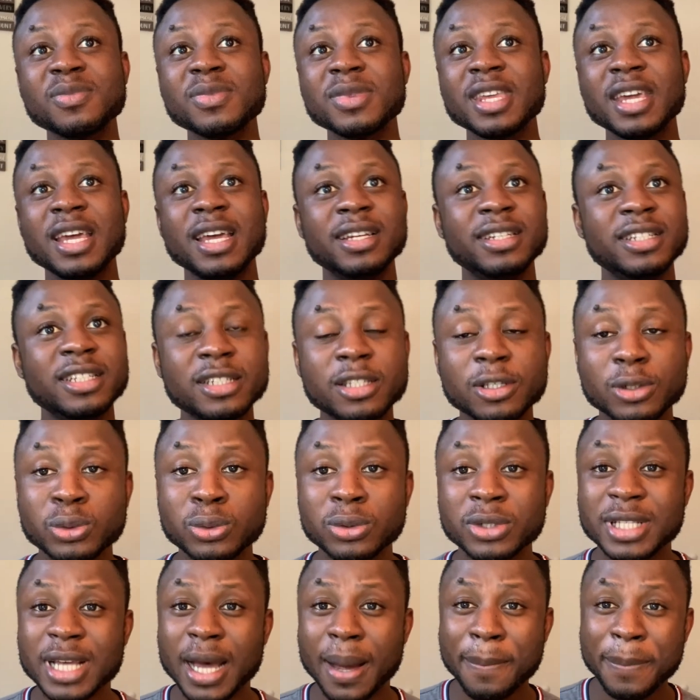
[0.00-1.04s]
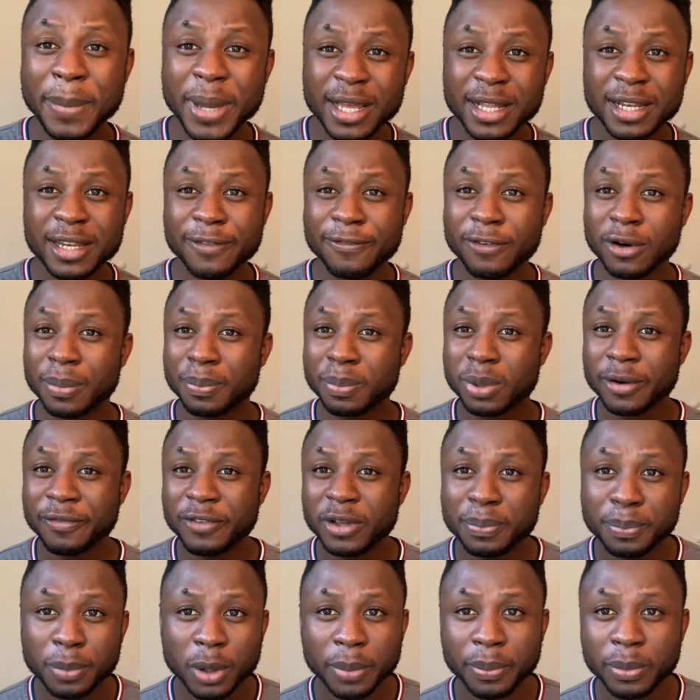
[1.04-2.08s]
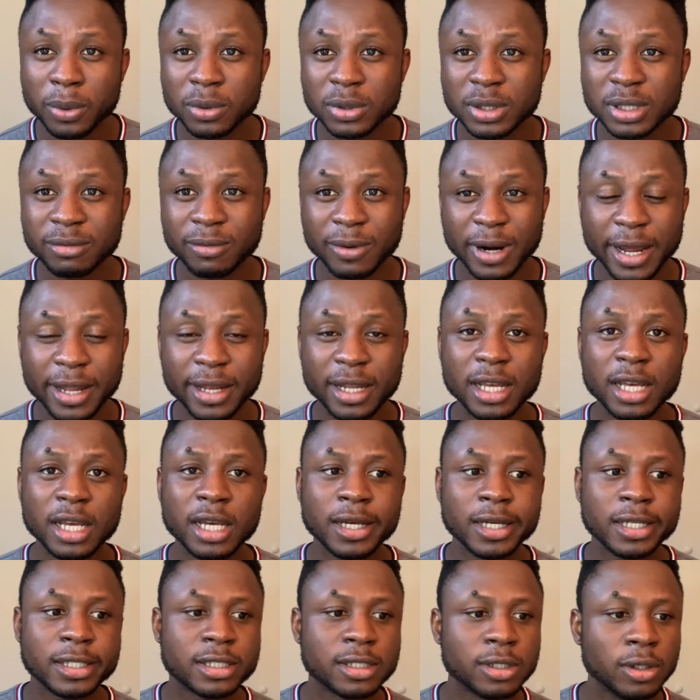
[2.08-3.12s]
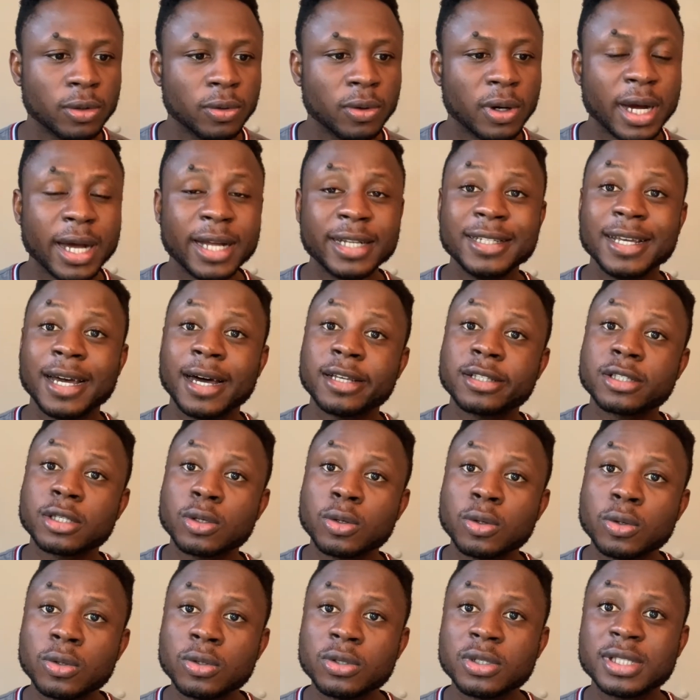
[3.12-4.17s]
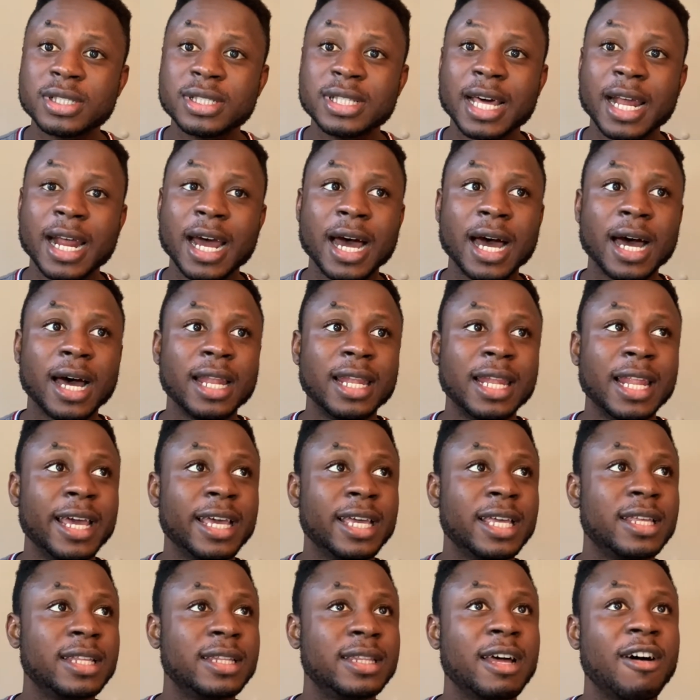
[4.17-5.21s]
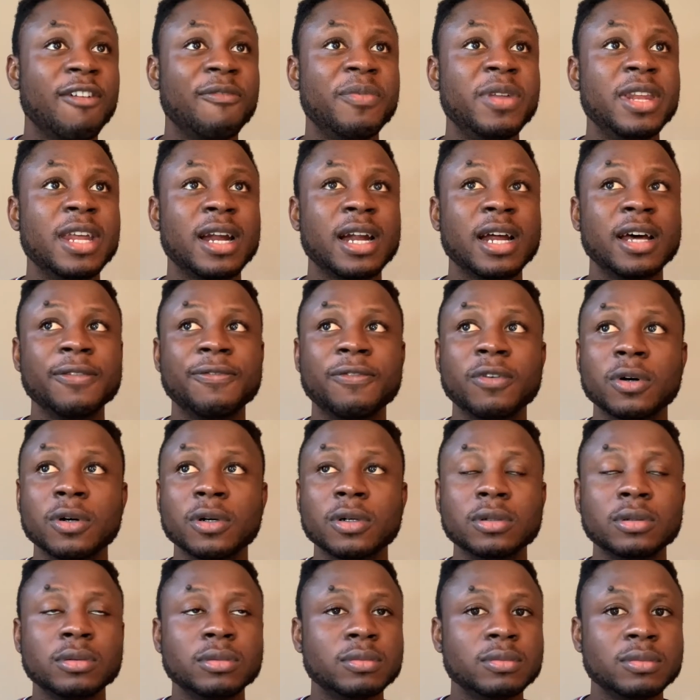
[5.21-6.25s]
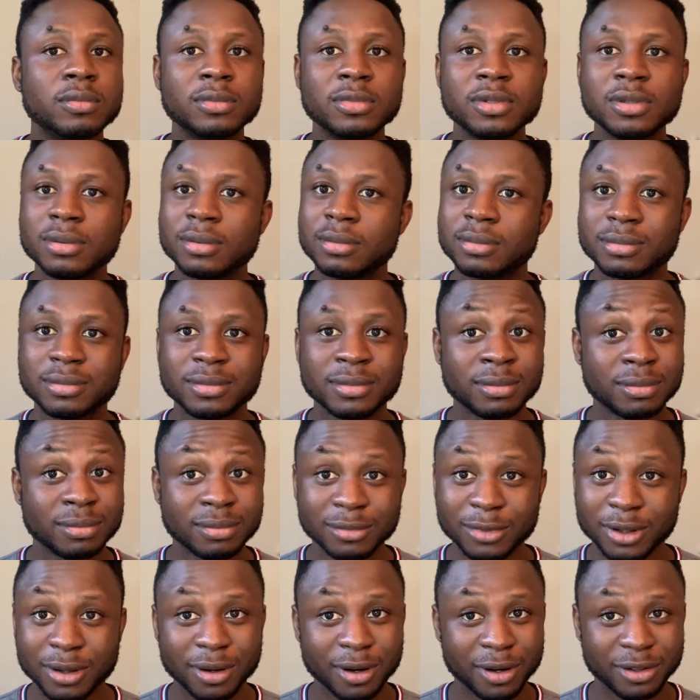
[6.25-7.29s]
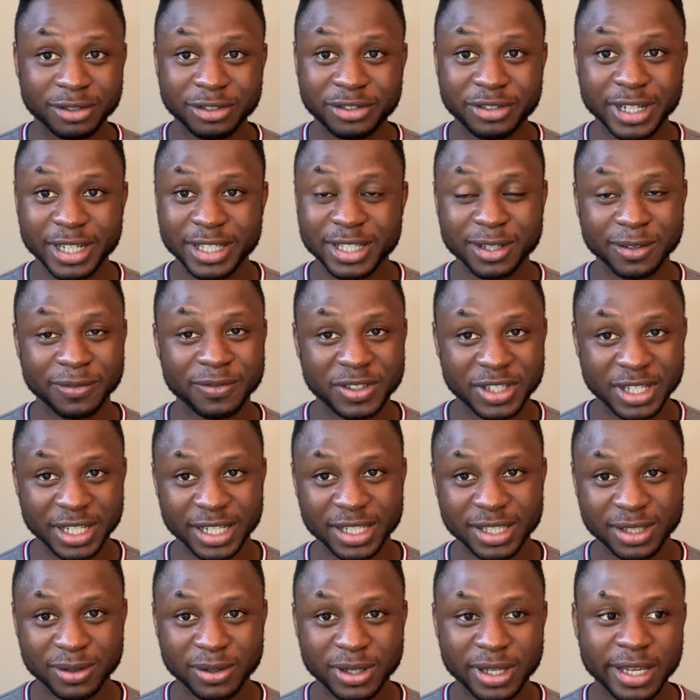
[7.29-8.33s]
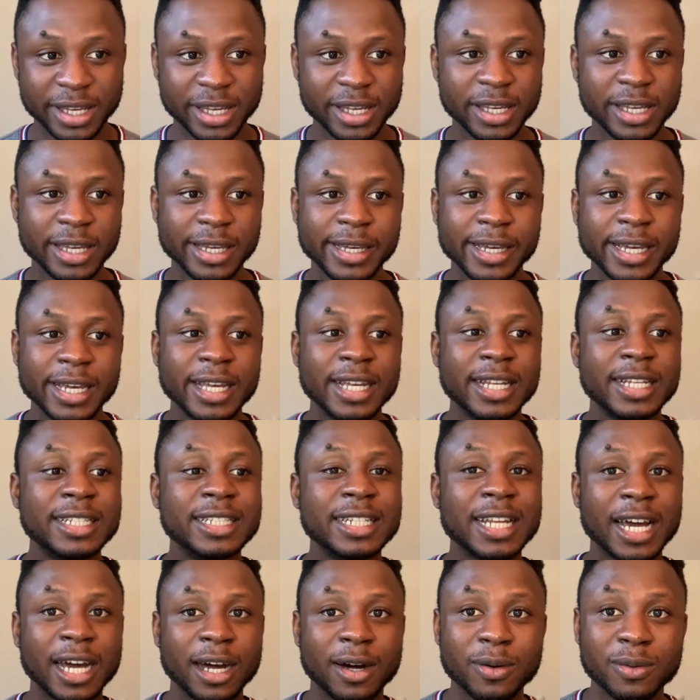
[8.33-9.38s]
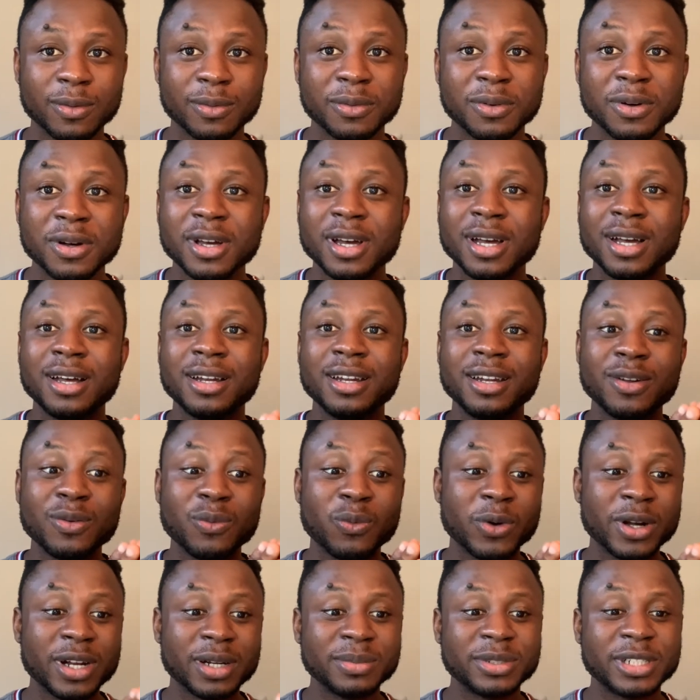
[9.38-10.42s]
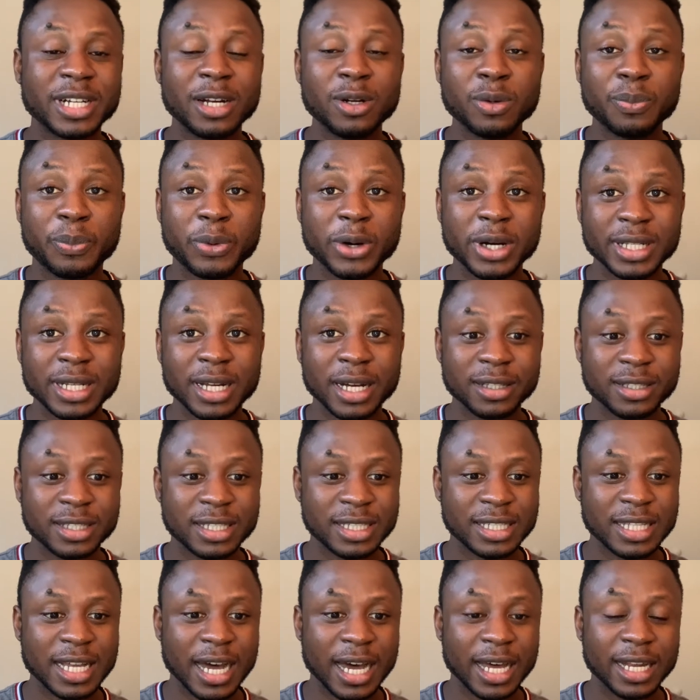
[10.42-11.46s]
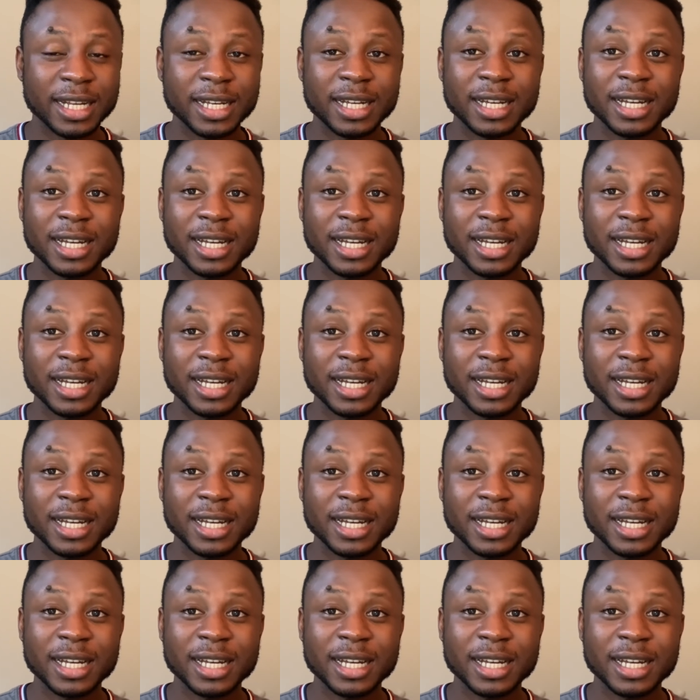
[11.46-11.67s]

and these schools are mainly for profit purpose, right? So, and there are schools that are like that have been around for hundreds of years, okay. Now what I'm trying to point out is that